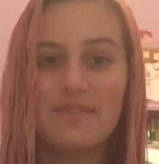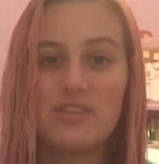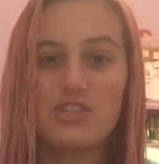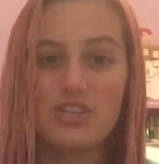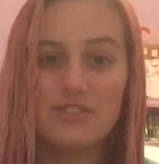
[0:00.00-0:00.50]
the
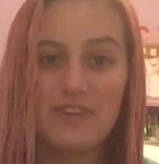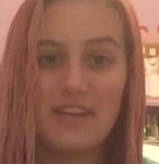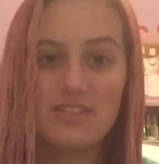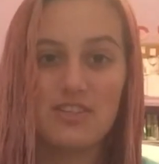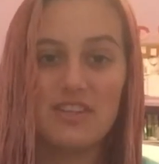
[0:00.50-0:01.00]
church
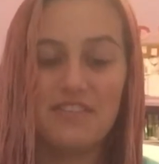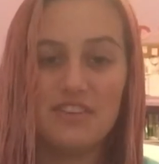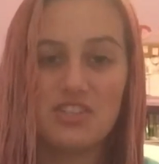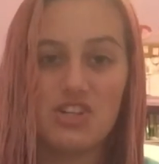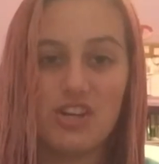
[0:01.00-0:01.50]
vans are leaving
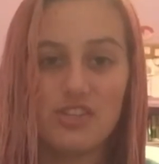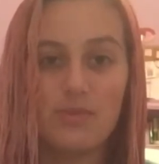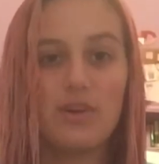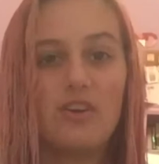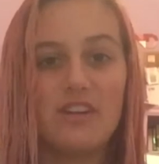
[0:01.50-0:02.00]
the church, and
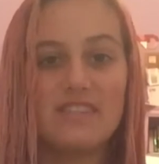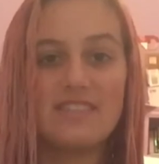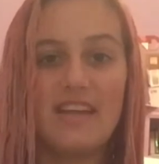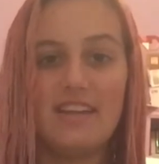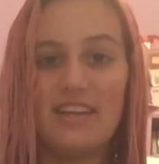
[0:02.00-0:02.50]
we're going to
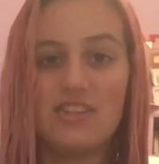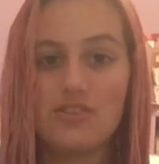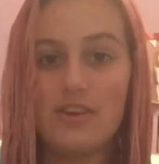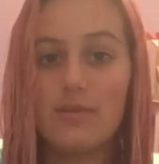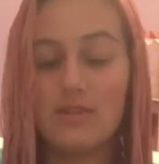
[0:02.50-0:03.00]
San
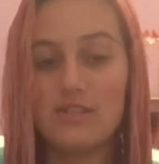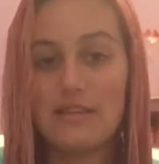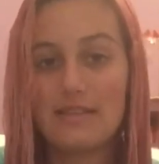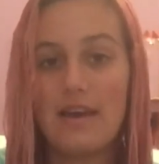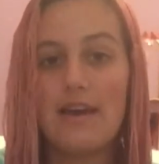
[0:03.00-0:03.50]
Angelo, which
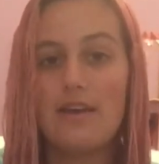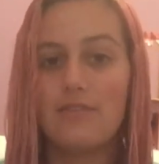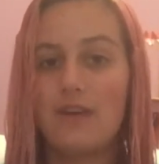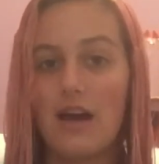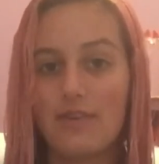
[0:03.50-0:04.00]
is
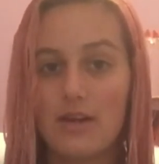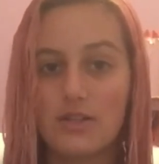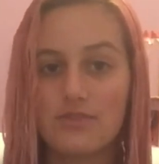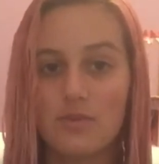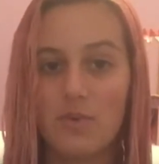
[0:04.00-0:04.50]
5
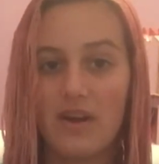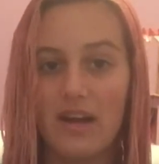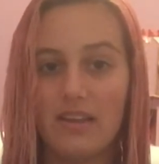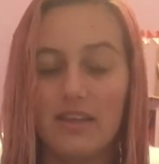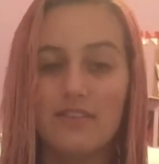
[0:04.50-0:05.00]
hours from where
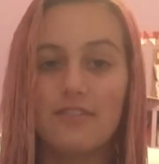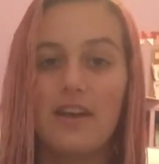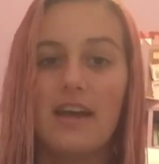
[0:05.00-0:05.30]
I live.